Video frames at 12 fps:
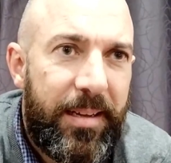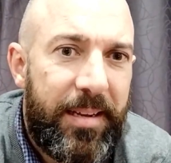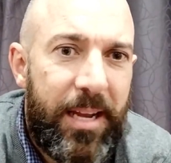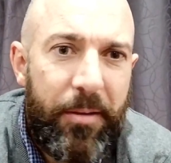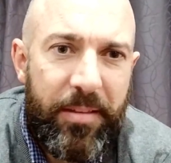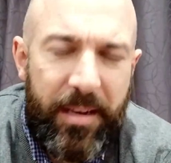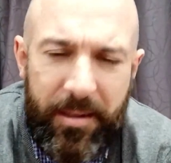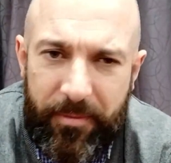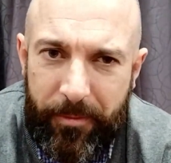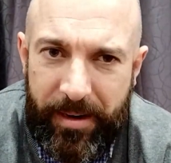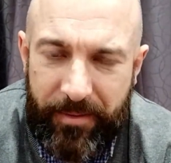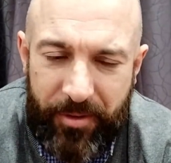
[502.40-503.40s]
Now, at the end of a
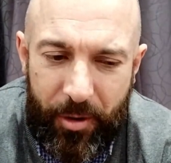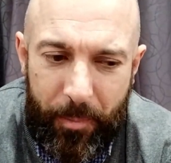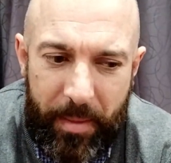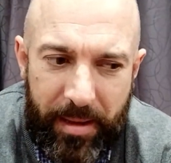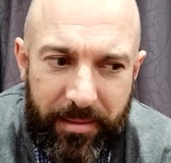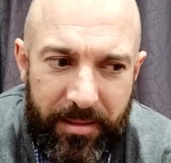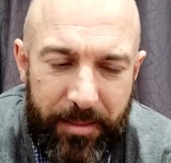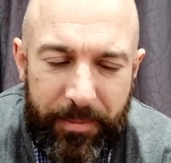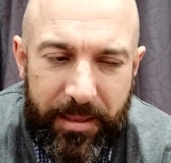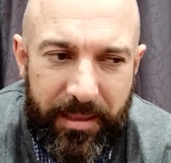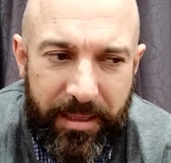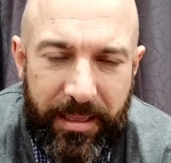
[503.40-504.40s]
round of combat,
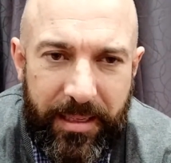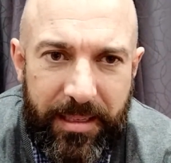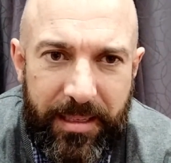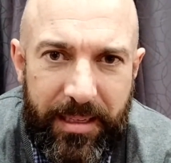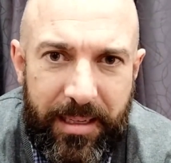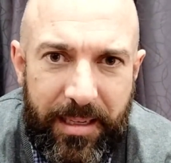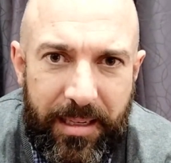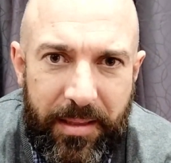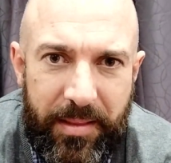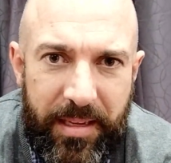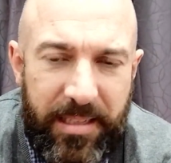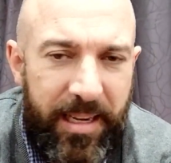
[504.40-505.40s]
typically
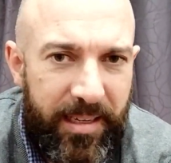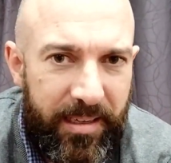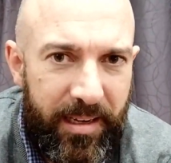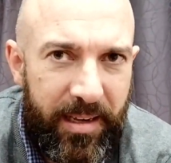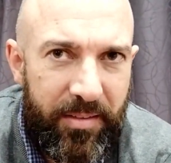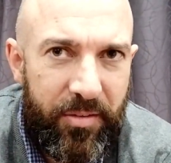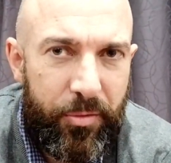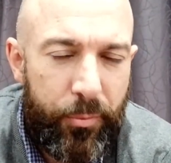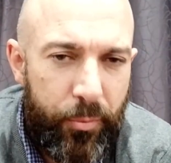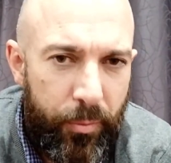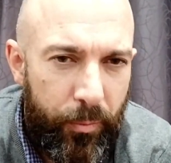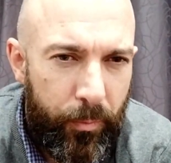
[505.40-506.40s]
the attacker has
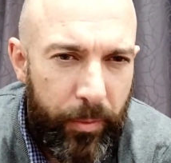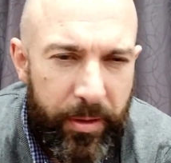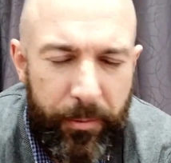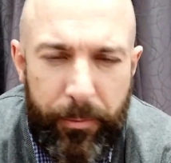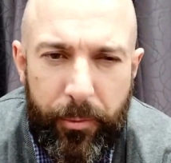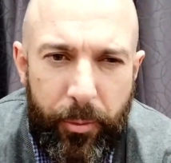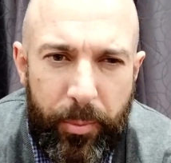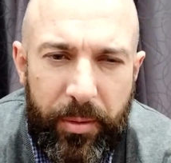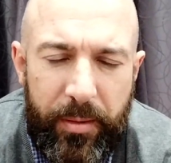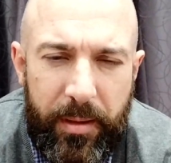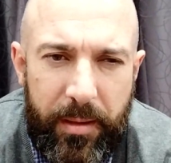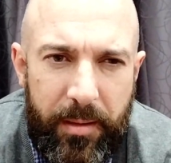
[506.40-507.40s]
to regroup.
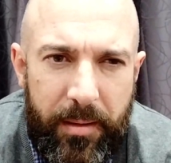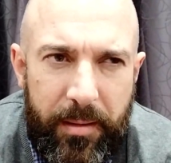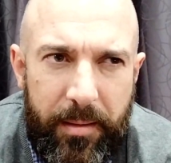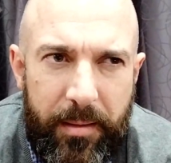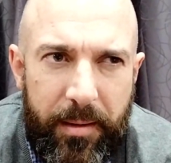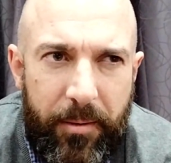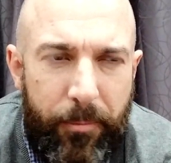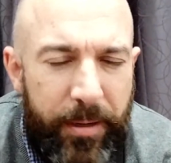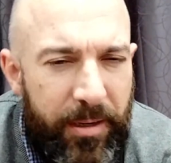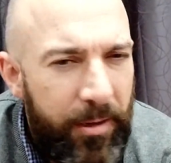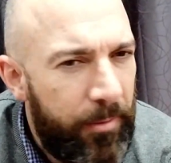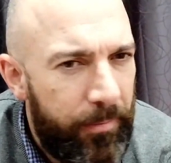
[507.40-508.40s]
Now, we
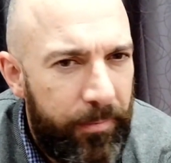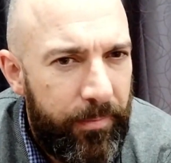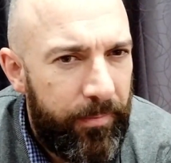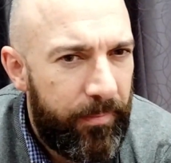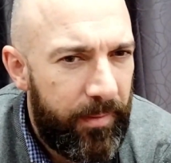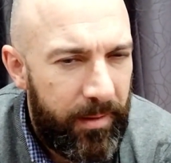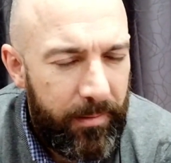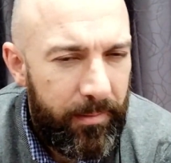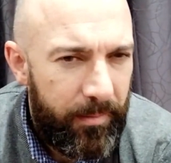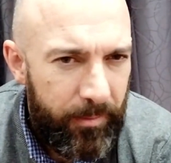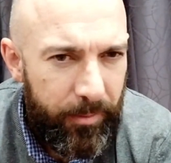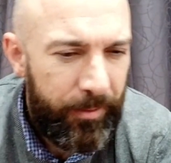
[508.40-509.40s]
kind of
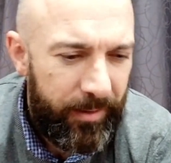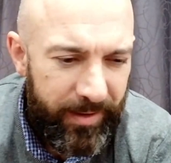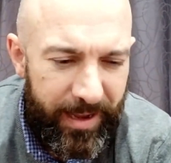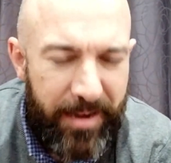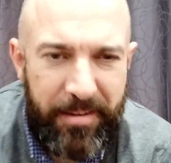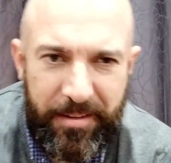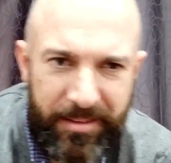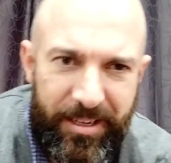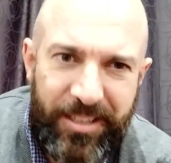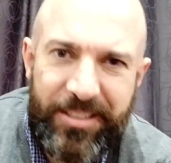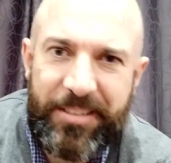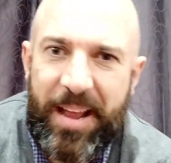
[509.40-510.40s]
had a
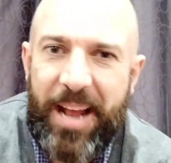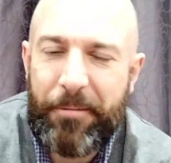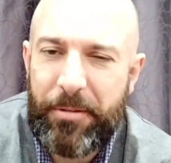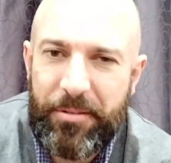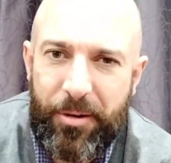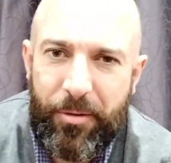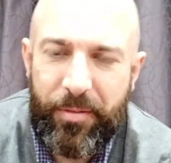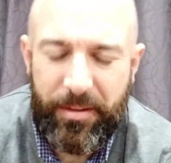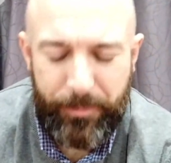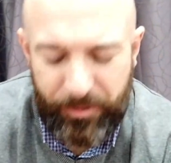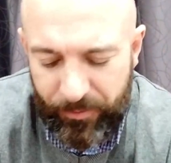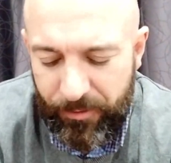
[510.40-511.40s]
discussion on how to resolve
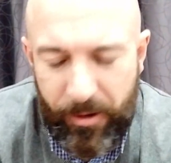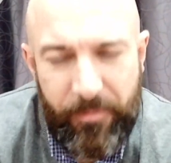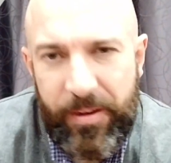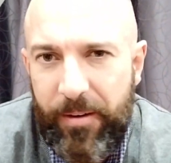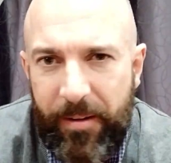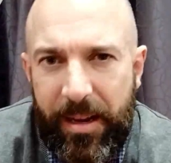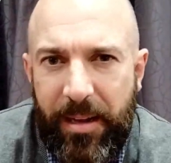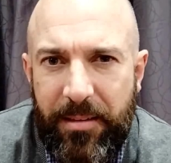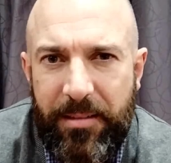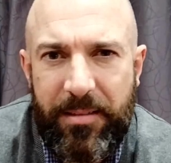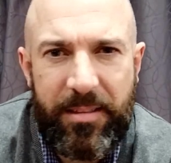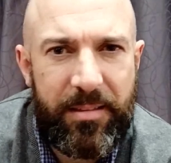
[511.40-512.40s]
this. We couldn't quite figure out,
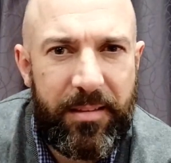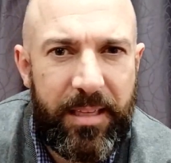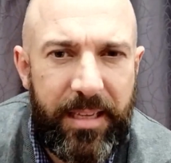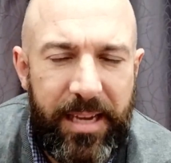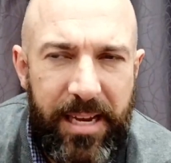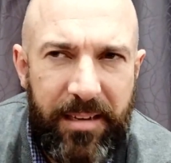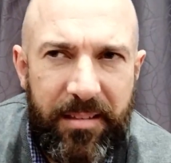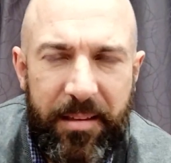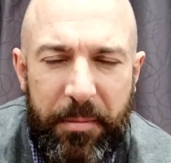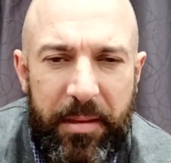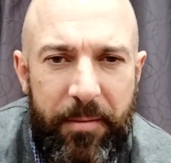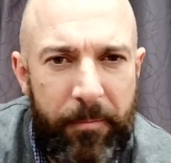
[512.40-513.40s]
does the
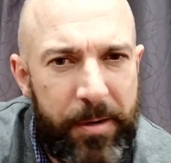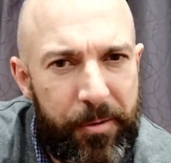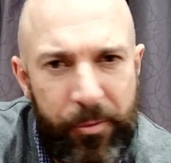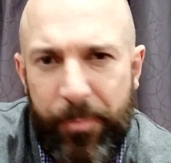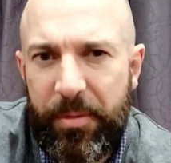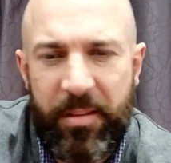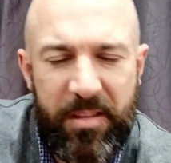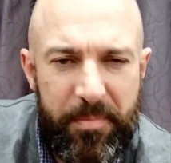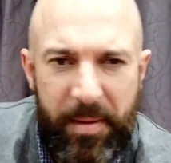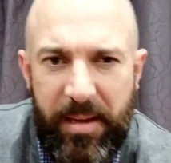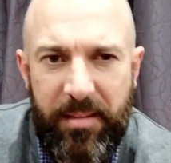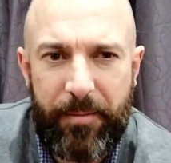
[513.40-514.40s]
interceptor then regroup to the
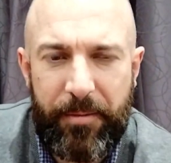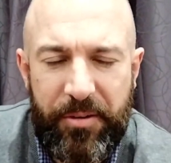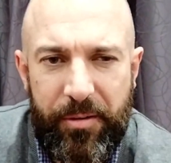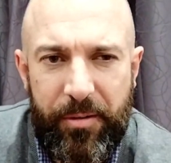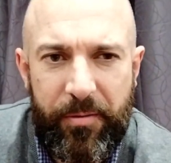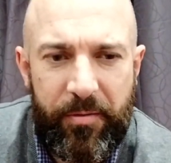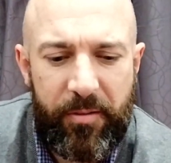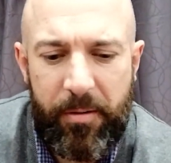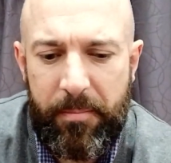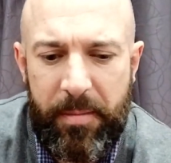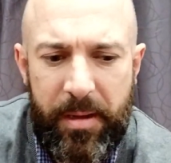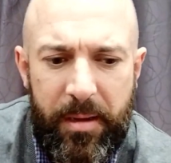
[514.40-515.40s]
space they return
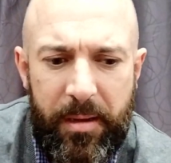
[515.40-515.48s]
from?